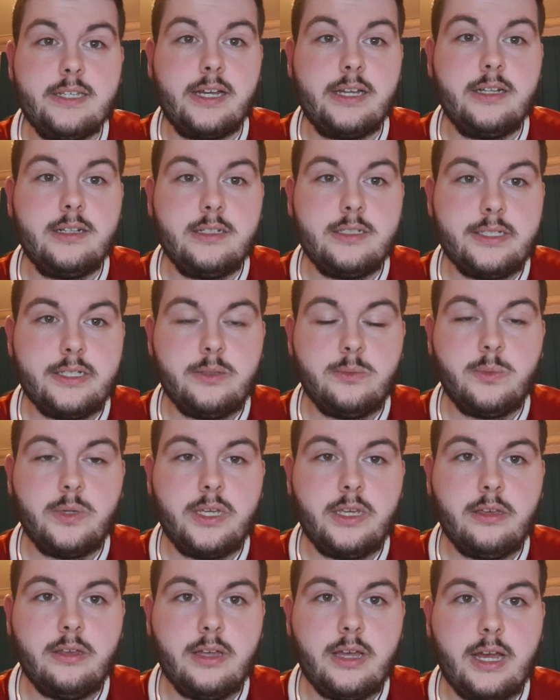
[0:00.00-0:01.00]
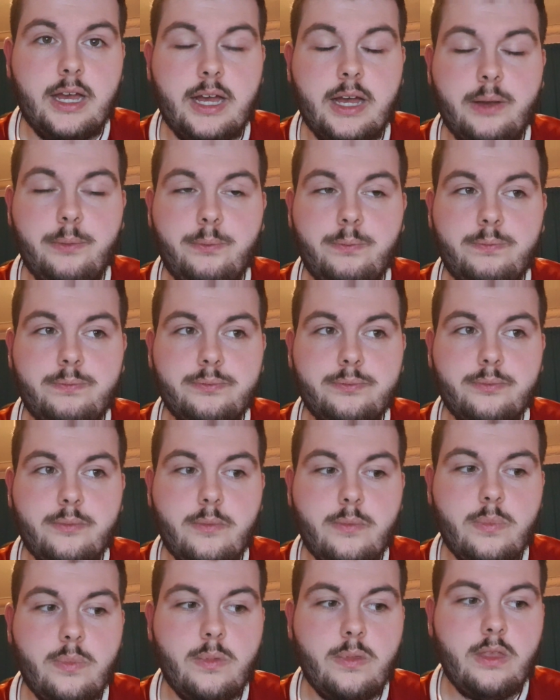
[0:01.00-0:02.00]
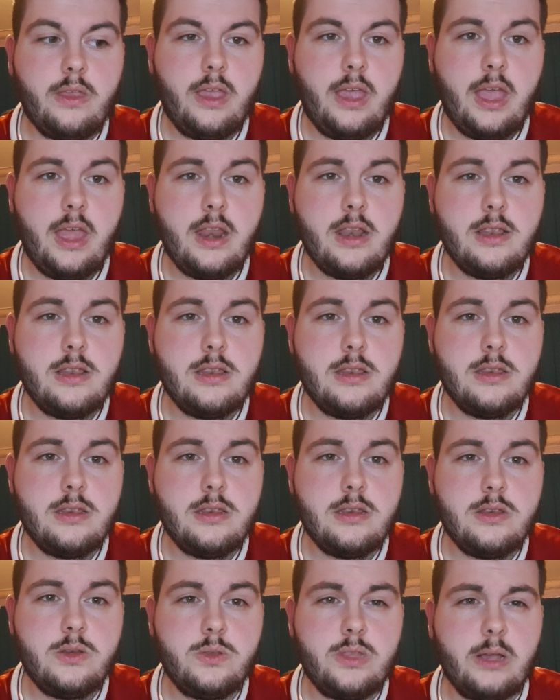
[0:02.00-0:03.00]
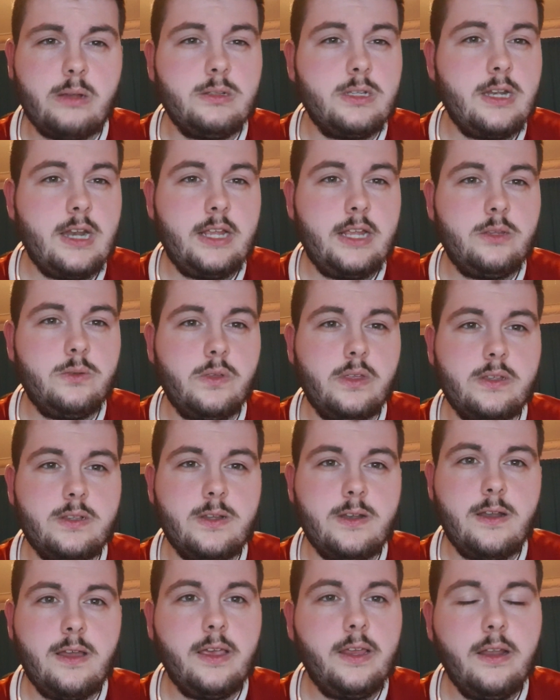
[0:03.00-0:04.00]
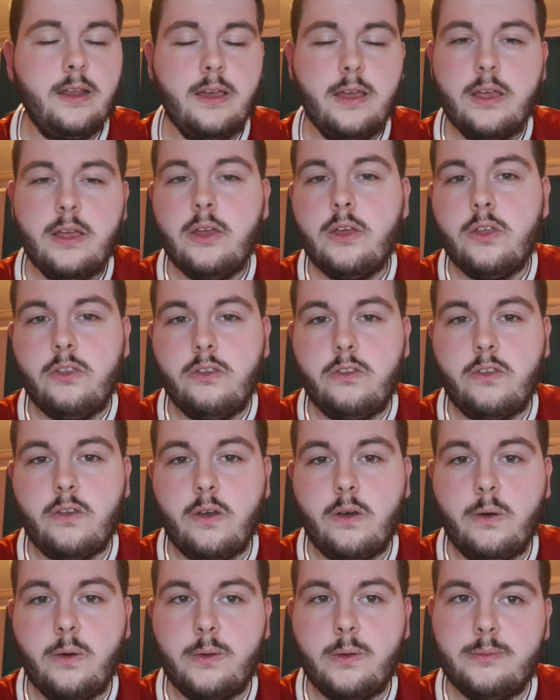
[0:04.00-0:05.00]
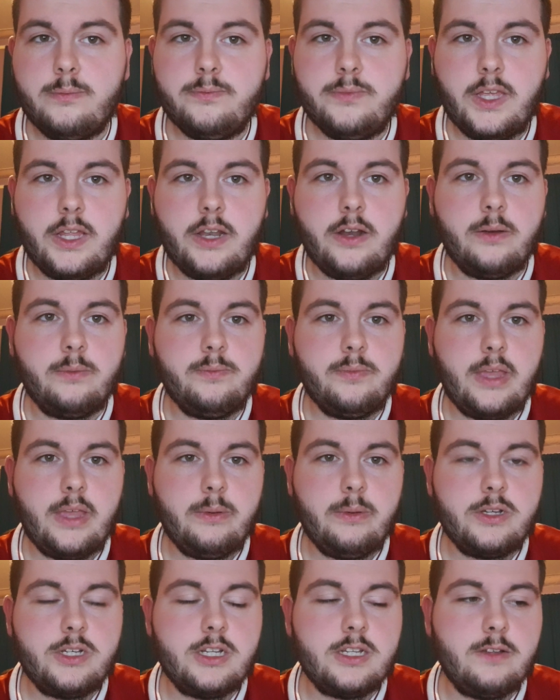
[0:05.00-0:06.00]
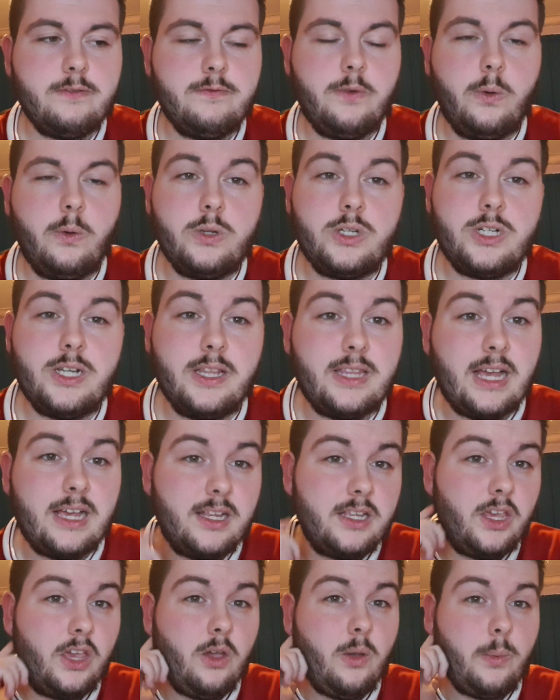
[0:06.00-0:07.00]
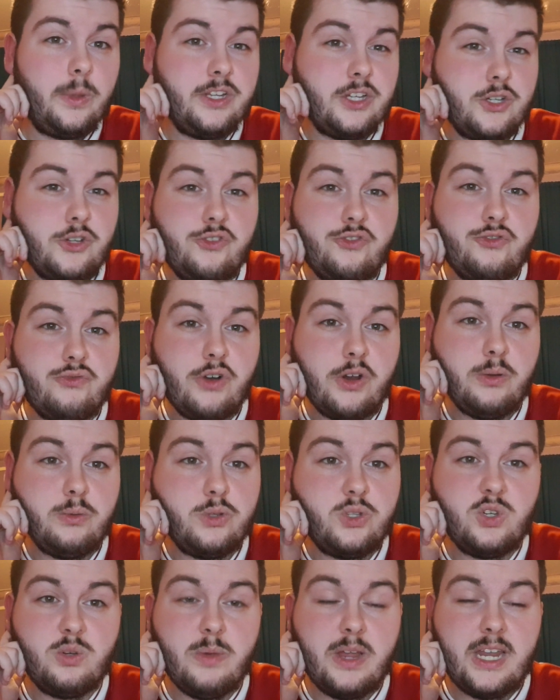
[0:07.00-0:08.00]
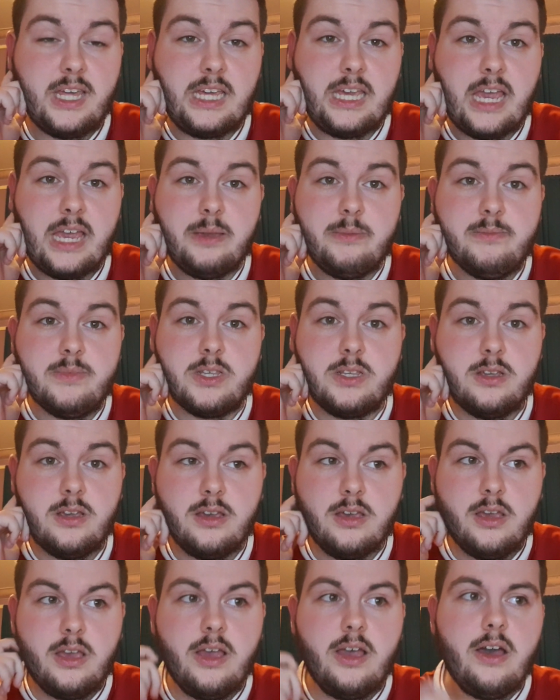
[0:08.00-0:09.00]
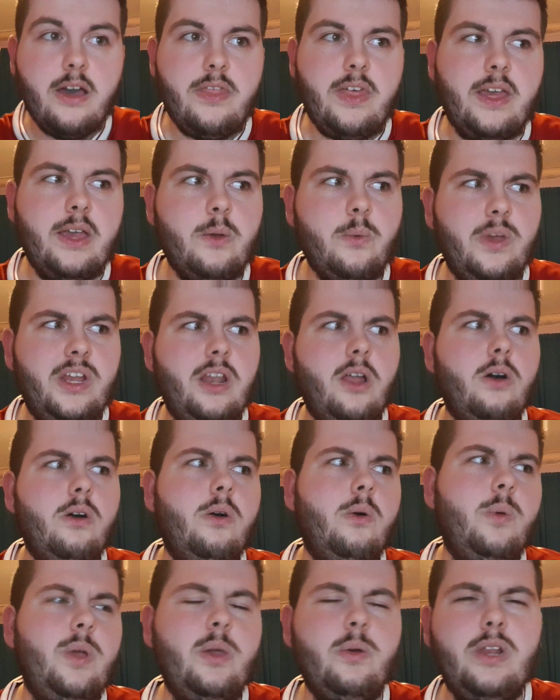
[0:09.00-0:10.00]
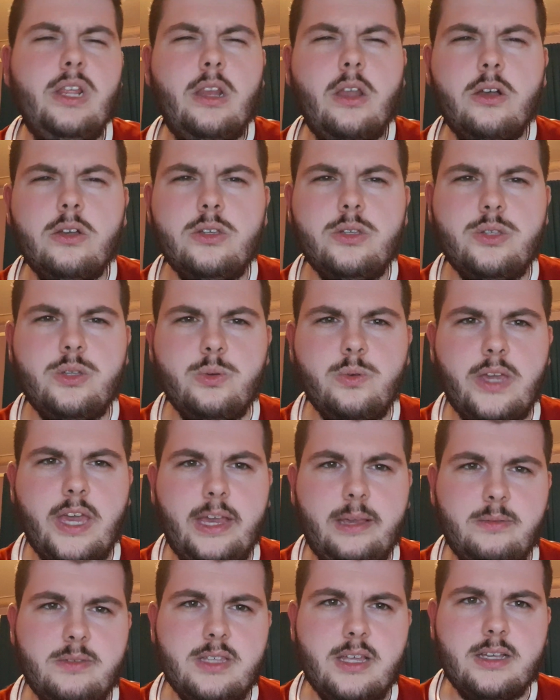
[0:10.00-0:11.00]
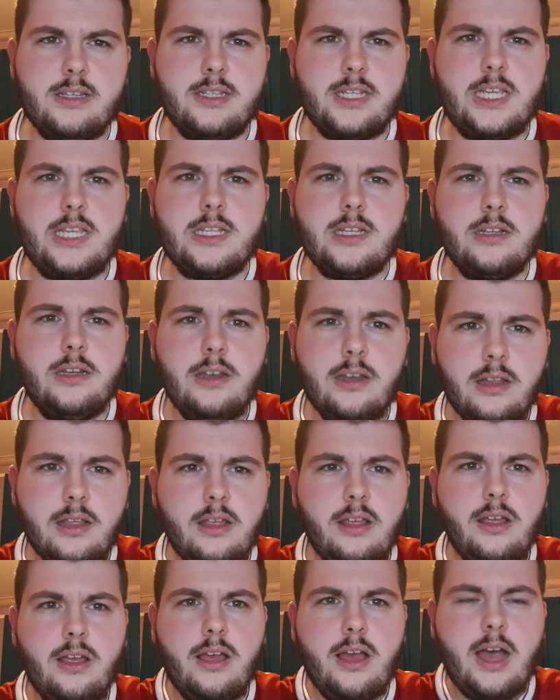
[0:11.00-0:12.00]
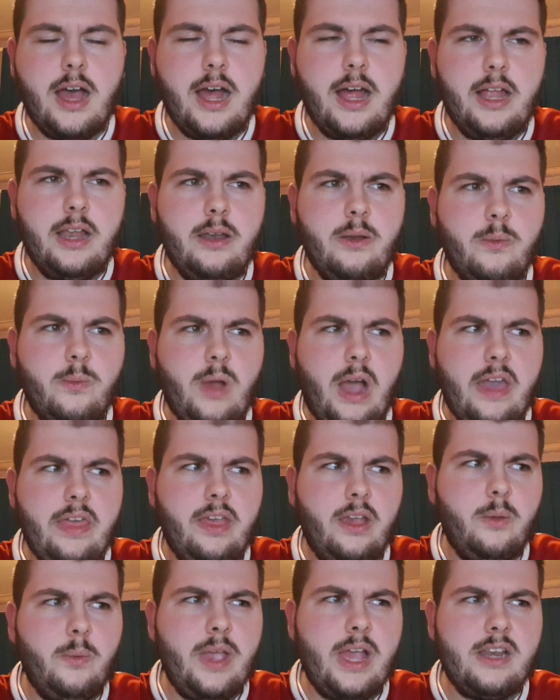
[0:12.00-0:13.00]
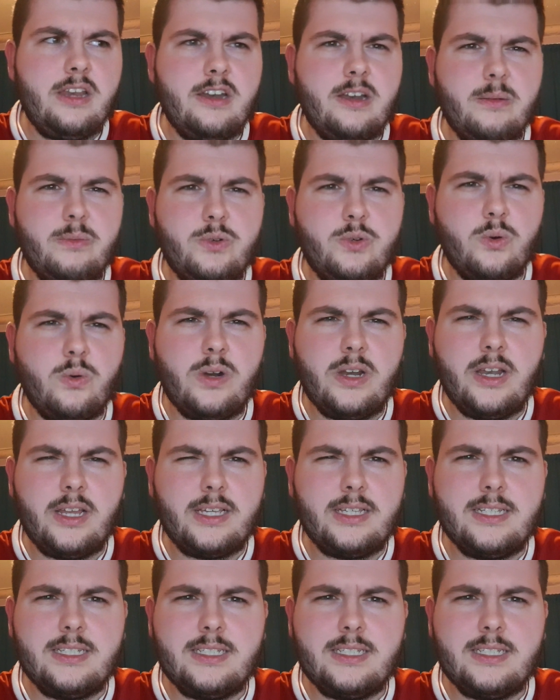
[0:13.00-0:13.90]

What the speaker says: title, didn't we? In 2008, 2009. So, it was just unfortunate that year we just drew too many games. I think we only lost 2 games that season, and I think we ended up drawing